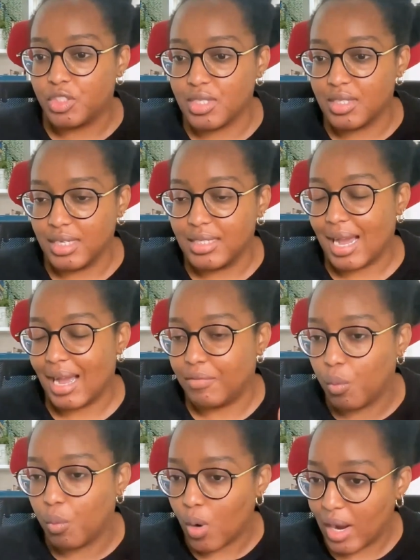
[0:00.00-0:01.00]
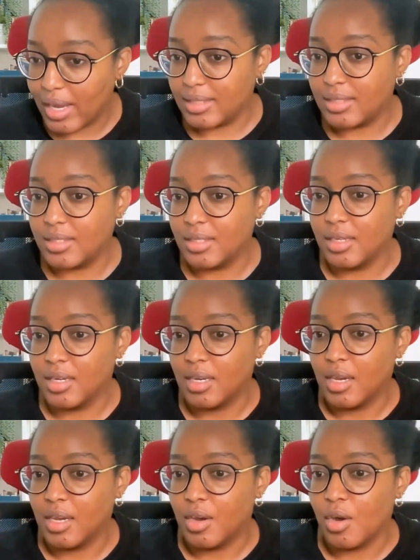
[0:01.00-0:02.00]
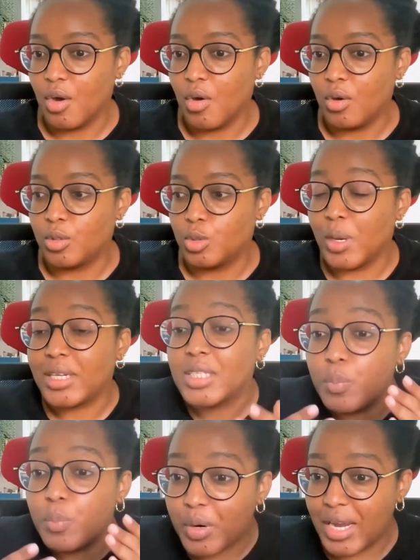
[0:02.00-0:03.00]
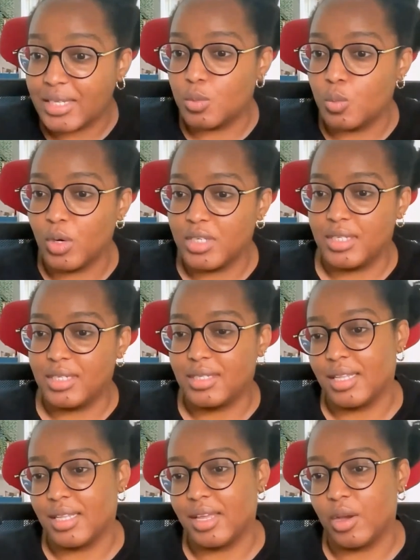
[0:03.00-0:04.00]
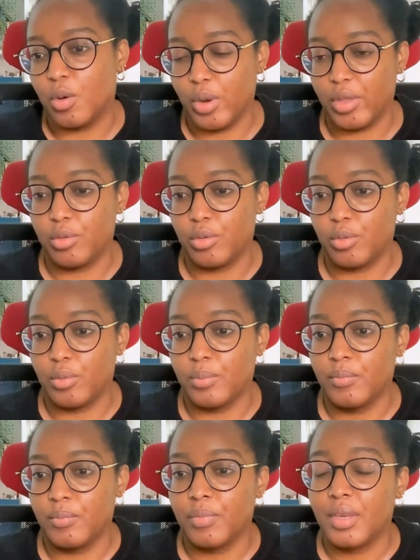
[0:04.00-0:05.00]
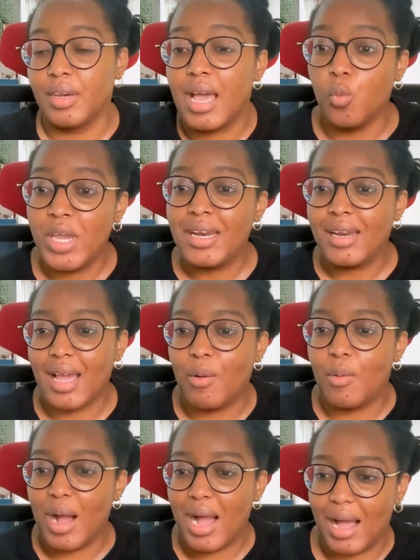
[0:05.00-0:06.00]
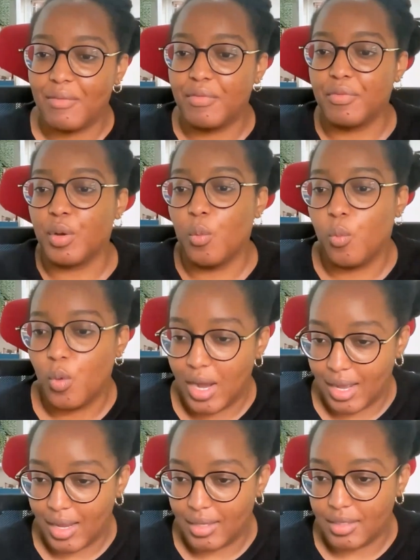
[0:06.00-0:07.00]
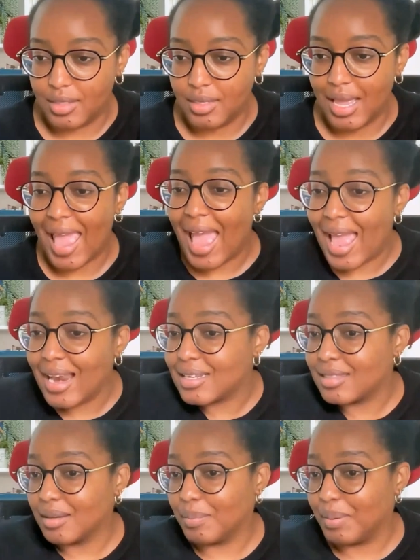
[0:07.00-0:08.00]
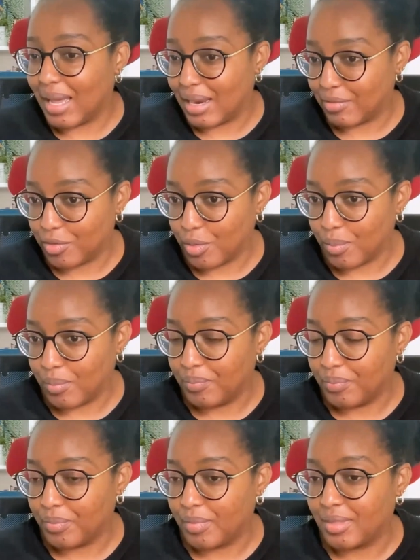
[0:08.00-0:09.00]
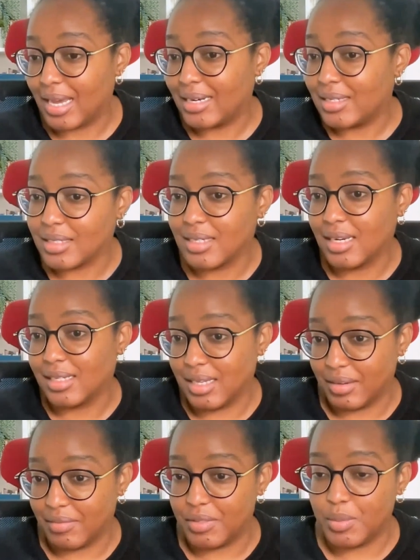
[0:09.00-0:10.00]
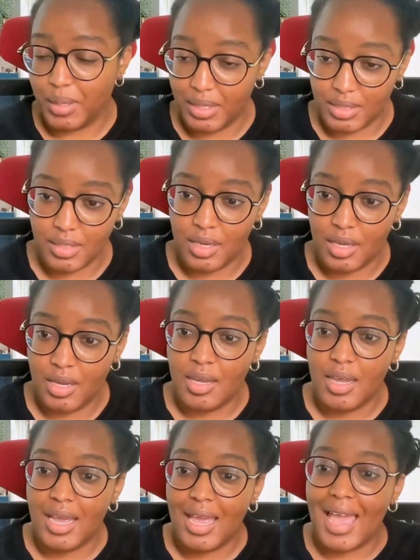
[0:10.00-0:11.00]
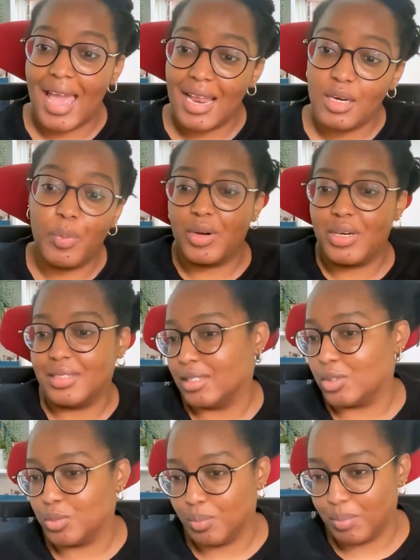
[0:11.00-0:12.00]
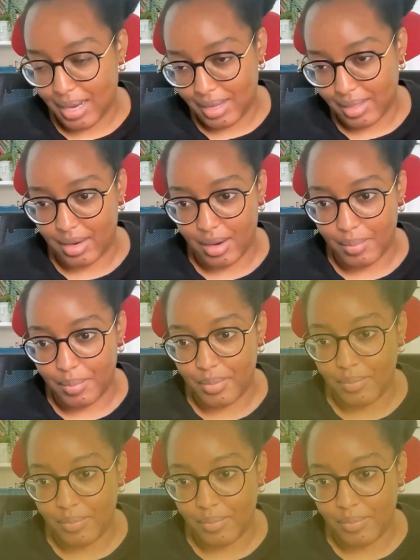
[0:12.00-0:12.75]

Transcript: people just didn't have words to express what it is that they're going through. We now have the words and the platform that is in a safe space and policies to back that